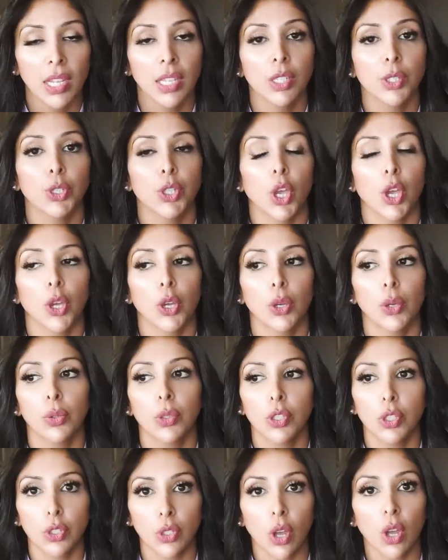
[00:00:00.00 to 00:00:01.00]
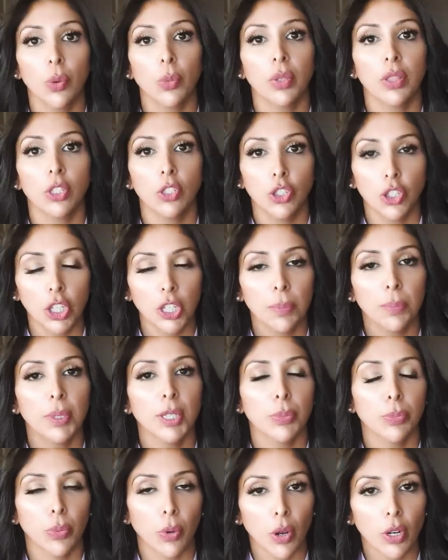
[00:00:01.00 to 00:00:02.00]
So start with the
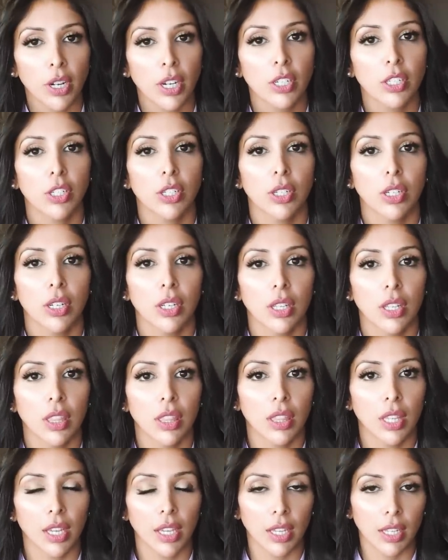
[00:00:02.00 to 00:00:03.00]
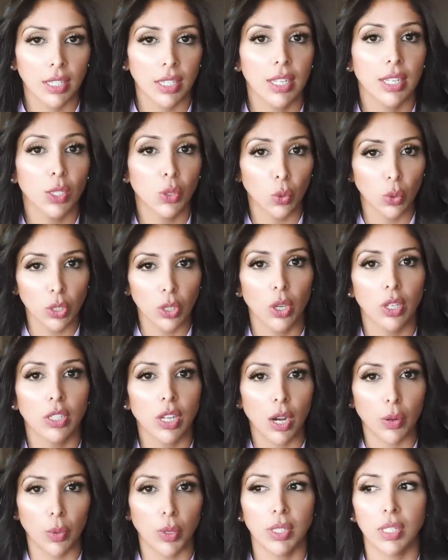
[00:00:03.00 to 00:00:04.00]
cheapest product that is also a
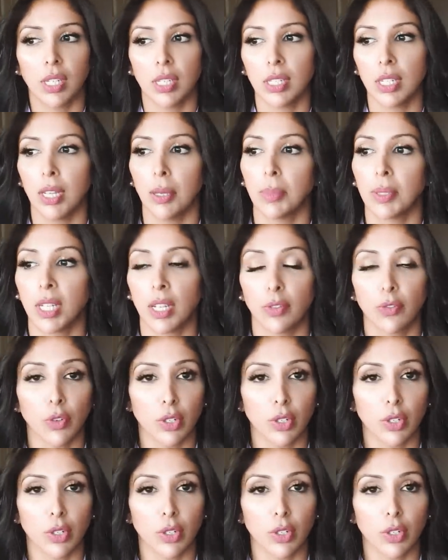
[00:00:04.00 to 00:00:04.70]
tyrosinase inhibitor.